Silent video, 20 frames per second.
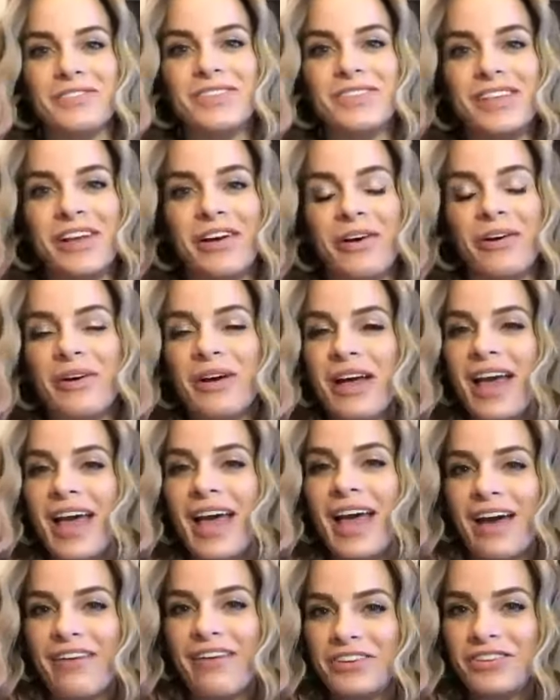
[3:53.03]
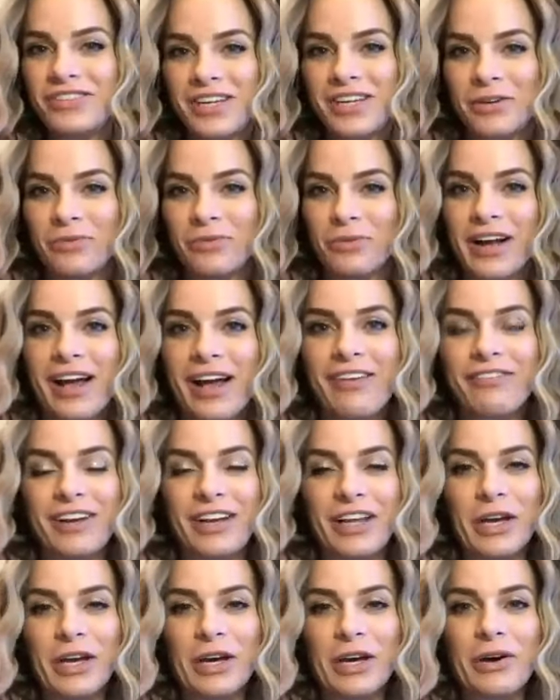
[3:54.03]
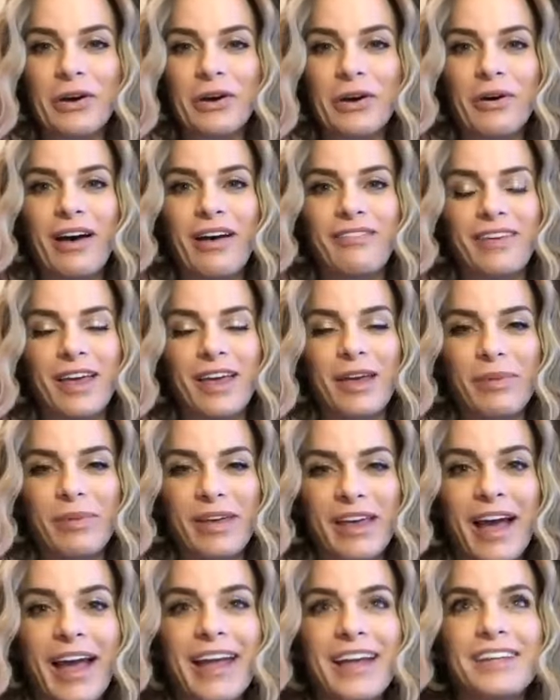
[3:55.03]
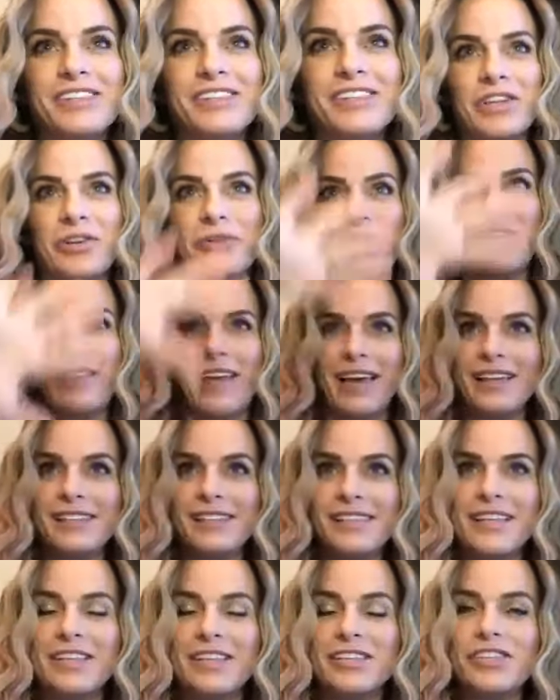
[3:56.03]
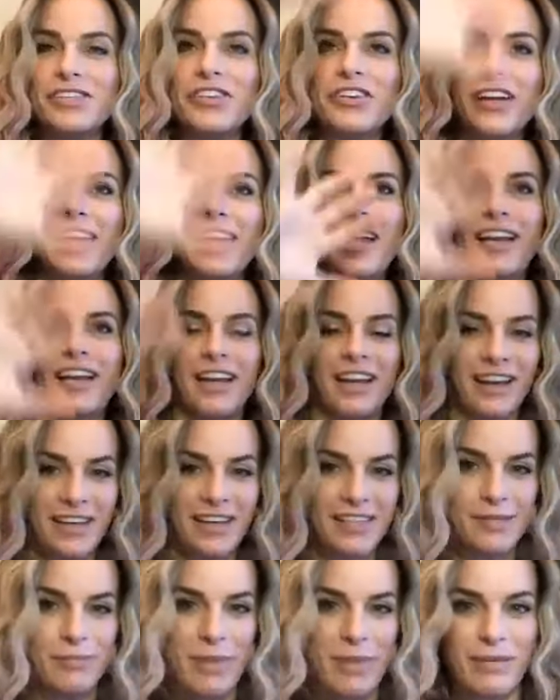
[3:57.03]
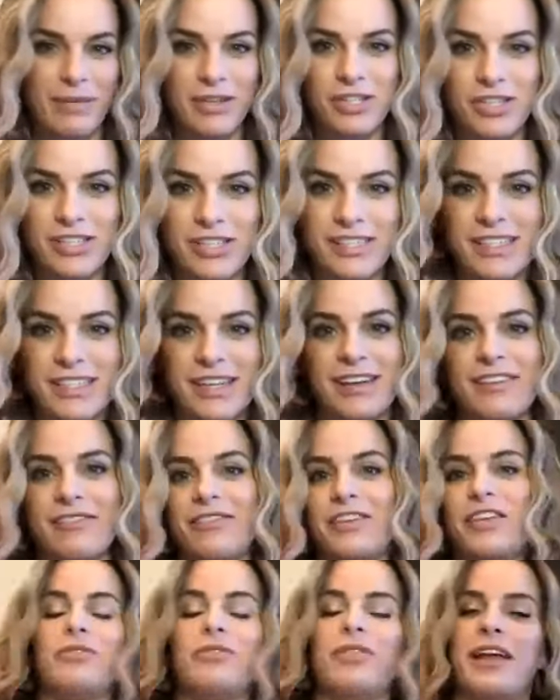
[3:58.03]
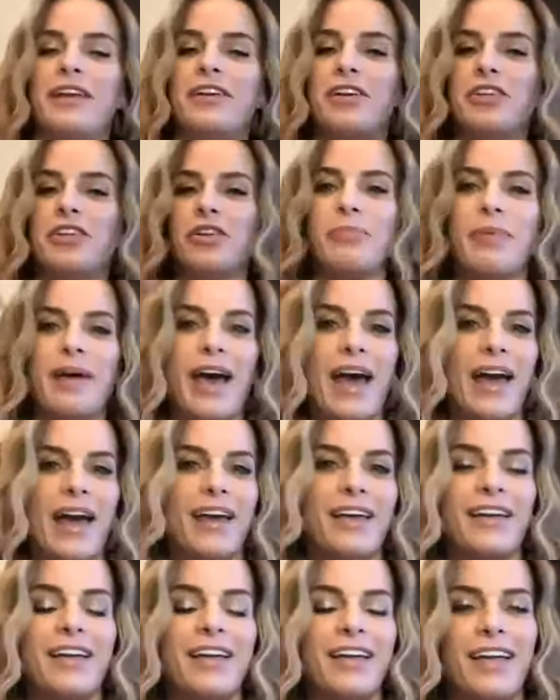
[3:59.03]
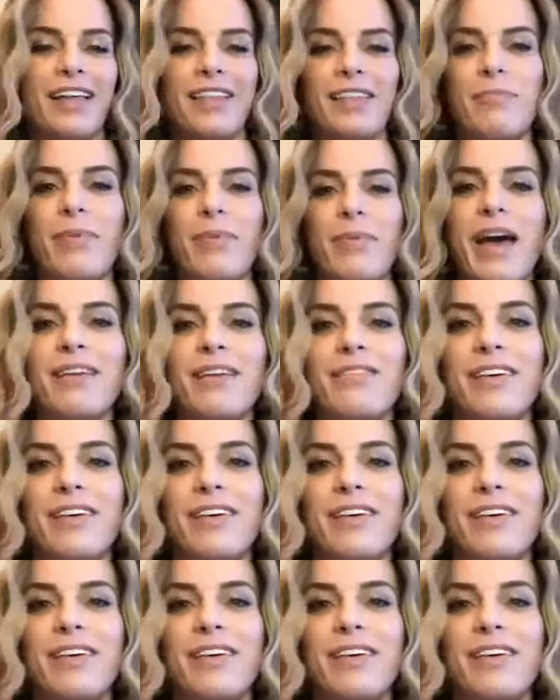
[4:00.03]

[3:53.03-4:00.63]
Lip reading: So have you done a workout video of it behind you and they can see the screen, and it's maybe just of you laying on your back in the back of